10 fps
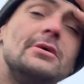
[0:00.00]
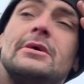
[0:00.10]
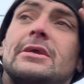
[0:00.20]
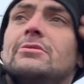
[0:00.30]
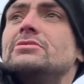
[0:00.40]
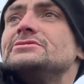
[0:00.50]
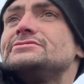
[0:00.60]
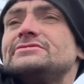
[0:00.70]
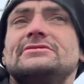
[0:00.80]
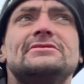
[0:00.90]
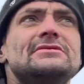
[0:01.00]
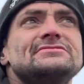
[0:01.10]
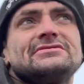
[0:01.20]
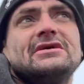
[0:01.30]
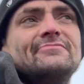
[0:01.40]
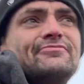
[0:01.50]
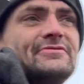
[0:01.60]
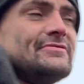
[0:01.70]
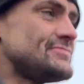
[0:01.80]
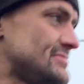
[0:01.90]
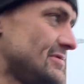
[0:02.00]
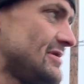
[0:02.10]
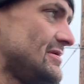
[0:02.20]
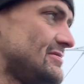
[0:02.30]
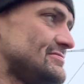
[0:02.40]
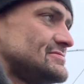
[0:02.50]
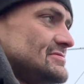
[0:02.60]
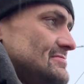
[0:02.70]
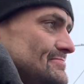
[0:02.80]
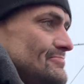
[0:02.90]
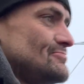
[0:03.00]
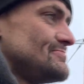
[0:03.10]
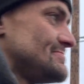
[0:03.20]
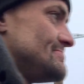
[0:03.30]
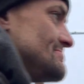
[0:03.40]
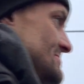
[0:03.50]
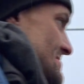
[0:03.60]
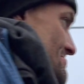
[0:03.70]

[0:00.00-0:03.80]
It was as comfortly as can